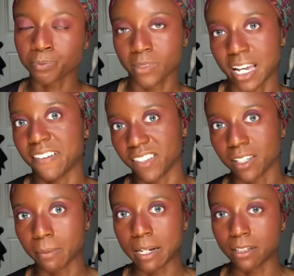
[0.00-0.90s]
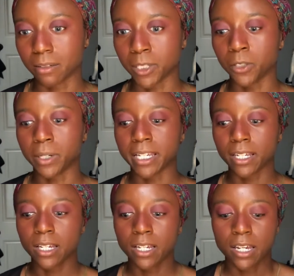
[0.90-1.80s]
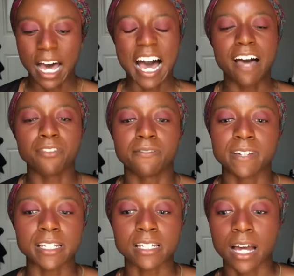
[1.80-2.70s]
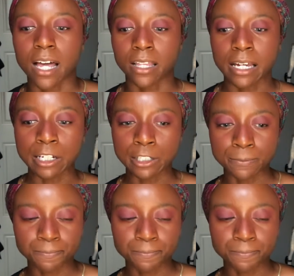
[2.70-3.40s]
I have to compare them in a way. I have the Fenty eyeliner,